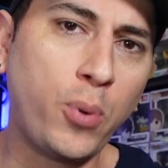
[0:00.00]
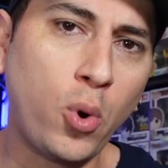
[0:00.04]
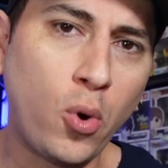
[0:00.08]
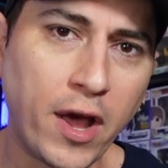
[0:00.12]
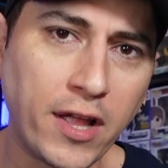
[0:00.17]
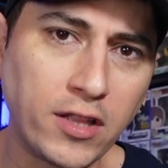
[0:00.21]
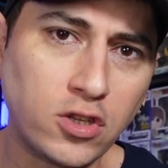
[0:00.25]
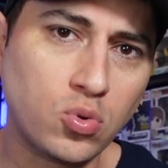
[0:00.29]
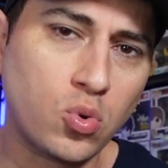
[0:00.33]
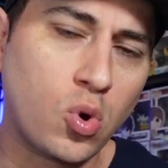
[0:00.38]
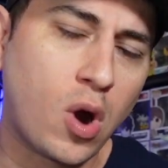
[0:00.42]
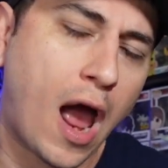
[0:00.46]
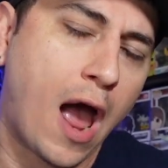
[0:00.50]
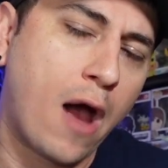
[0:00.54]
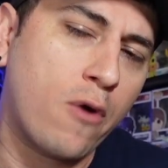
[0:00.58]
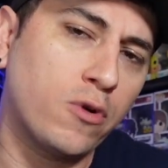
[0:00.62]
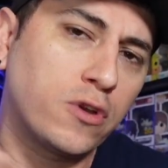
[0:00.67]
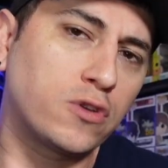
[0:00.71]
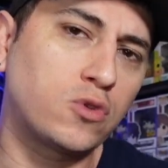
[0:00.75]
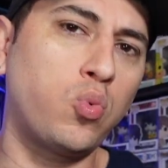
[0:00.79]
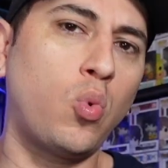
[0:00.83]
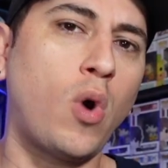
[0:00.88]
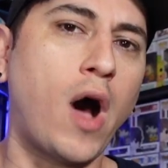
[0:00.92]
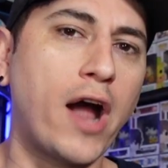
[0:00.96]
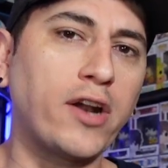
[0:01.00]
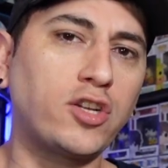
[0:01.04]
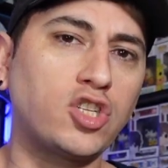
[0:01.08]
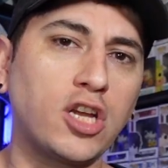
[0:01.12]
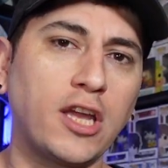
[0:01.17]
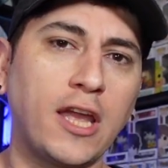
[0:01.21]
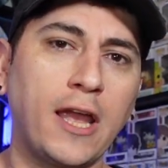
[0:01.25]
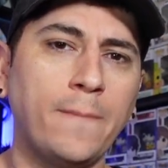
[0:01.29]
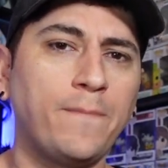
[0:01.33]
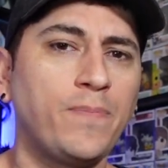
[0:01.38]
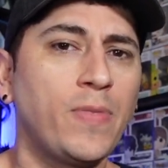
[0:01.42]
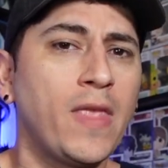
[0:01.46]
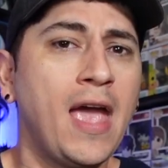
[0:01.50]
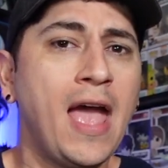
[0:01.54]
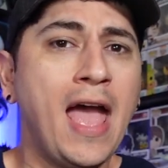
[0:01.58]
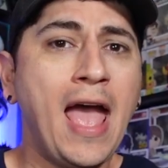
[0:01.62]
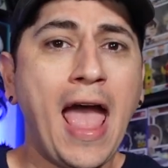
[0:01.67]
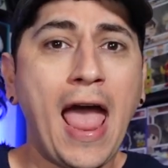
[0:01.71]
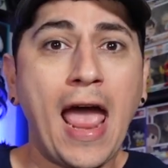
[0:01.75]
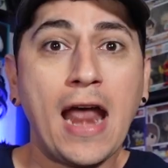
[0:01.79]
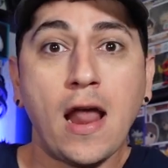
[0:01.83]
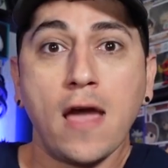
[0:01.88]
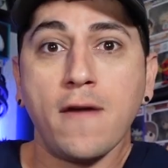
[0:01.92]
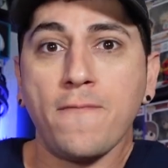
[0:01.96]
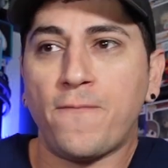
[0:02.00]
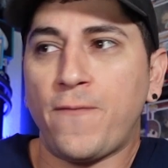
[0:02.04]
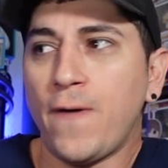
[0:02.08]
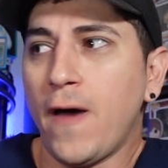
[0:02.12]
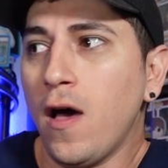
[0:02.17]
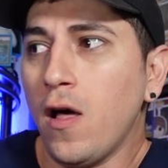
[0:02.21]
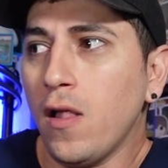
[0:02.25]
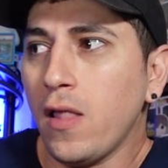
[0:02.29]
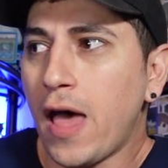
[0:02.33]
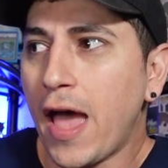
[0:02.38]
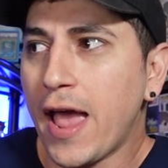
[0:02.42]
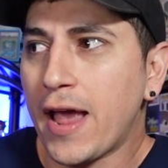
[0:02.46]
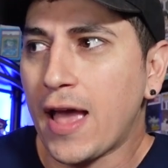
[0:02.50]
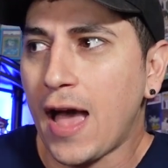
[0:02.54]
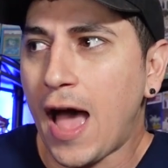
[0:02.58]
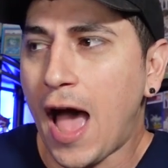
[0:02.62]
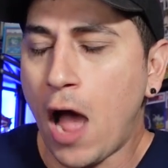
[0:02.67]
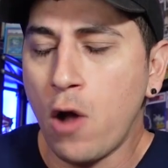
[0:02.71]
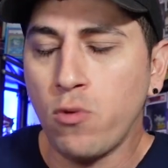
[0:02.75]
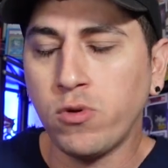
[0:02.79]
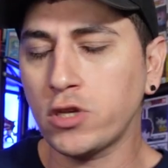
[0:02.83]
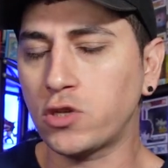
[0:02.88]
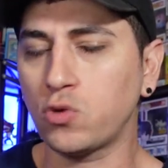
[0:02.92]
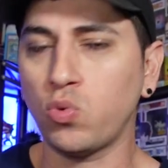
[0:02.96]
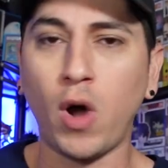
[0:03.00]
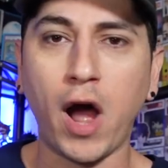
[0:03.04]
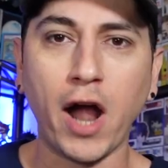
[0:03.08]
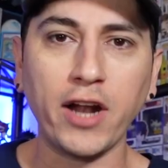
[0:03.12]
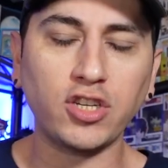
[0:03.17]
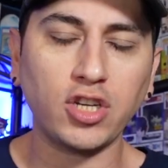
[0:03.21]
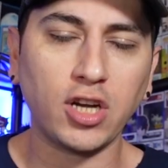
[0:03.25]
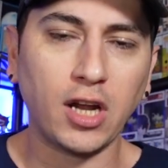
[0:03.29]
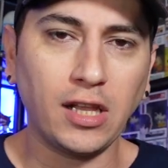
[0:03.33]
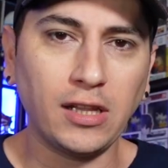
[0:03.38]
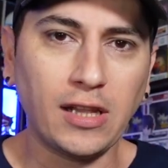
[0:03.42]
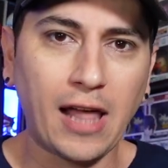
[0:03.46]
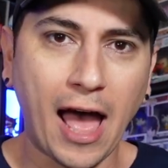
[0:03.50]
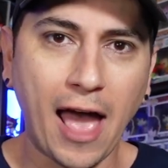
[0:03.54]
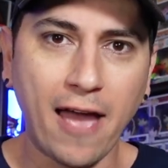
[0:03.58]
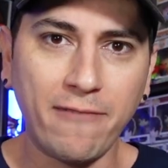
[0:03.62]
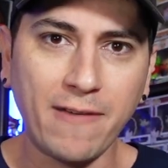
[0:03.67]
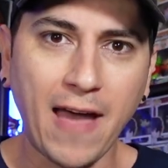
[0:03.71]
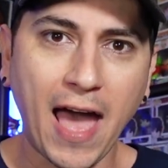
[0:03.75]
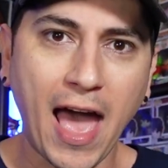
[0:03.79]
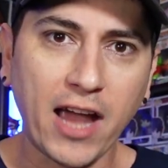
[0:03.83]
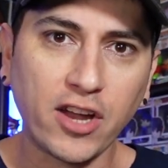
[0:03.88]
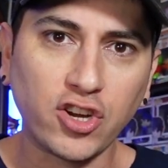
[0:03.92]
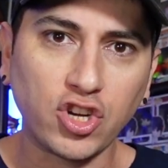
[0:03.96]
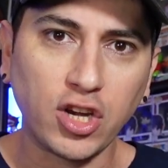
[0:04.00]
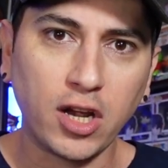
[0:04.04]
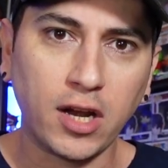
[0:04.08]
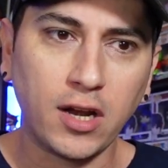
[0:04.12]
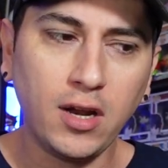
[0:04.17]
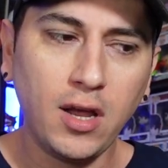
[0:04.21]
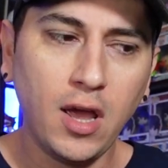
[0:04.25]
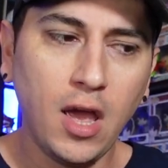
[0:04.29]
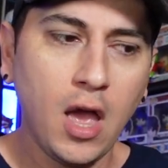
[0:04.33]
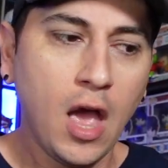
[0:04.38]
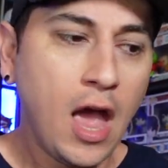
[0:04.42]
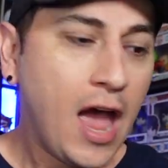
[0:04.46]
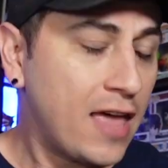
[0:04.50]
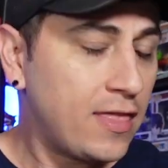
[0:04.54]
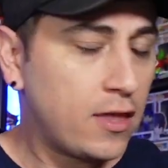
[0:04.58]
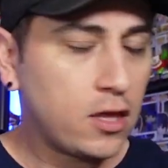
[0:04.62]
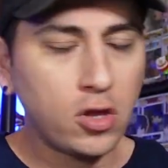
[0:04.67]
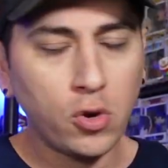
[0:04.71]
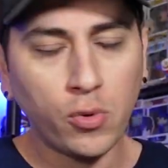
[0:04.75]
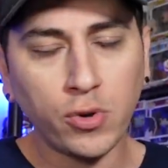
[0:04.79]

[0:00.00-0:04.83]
points where I was watching it and I felt like I was watching live action, and then